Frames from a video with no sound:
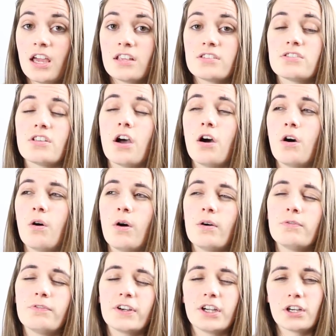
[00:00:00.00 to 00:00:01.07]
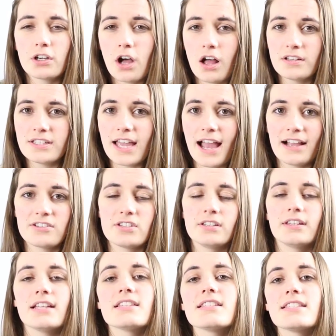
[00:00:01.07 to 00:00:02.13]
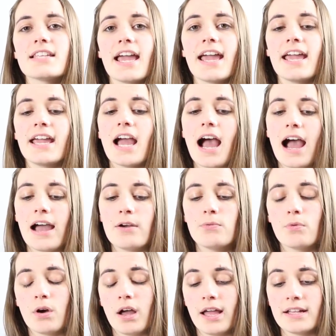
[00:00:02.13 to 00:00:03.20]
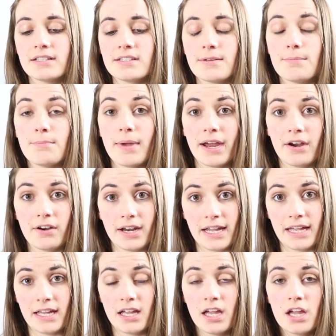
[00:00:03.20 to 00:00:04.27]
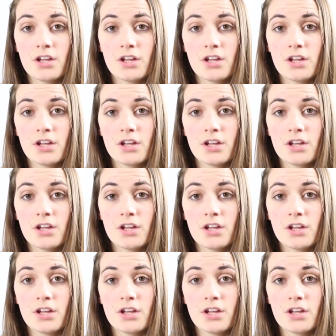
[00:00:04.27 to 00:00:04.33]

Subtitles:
So for your call to action, let's say I want Mary